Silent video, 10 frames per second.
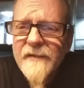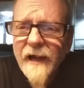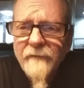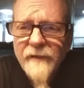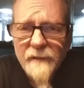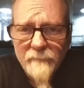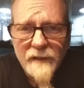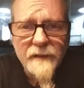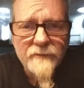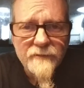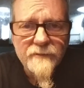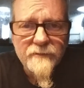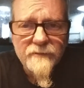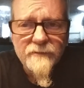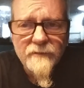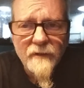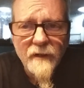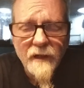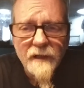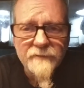I've had mites,
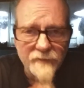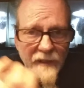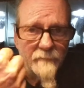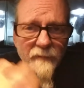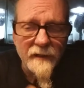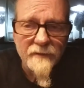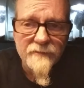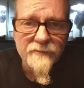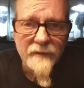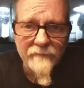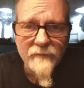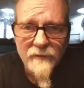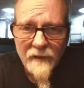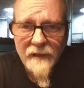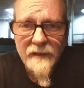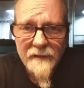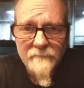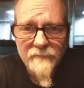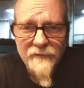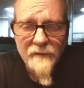snake mites, several
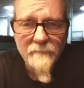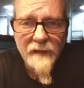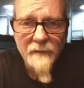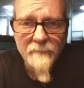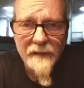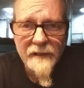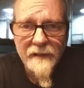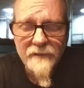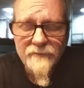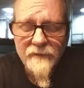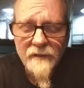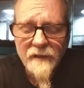times in my past.